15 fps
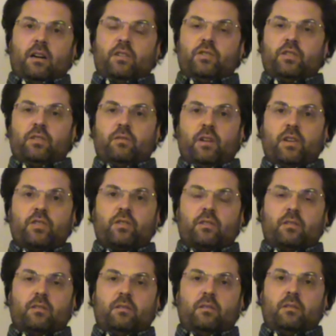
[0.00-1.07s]
generation,
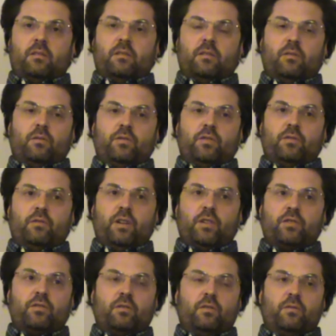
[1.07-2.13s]
you know,
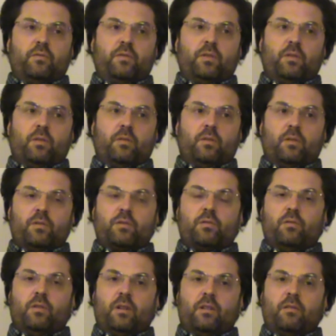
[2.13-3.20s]
generation of, you know, those
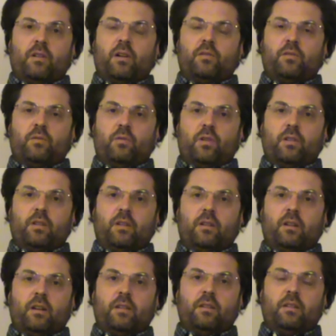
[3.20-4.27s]
who are around 20
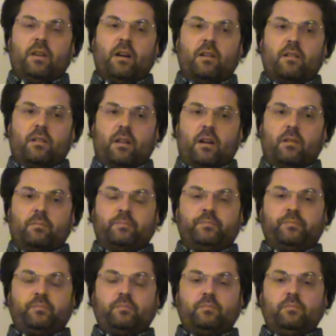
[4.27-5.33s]
and younger now.
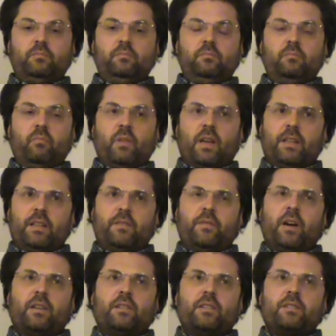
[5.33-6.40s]
And in
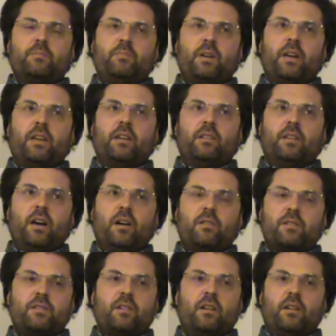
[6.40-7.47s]
fact, this breaking down
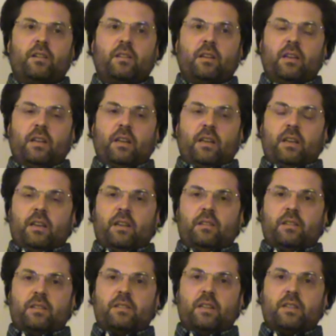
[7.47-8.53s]
started in
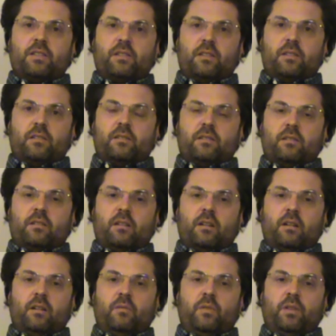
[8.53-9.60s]
the 60s
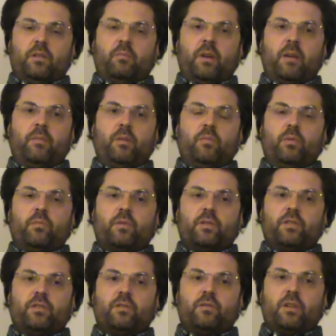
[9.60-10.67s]
with the baby boomer
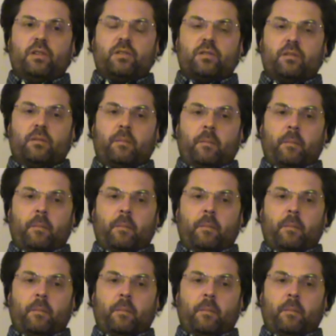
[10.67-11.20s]
generation,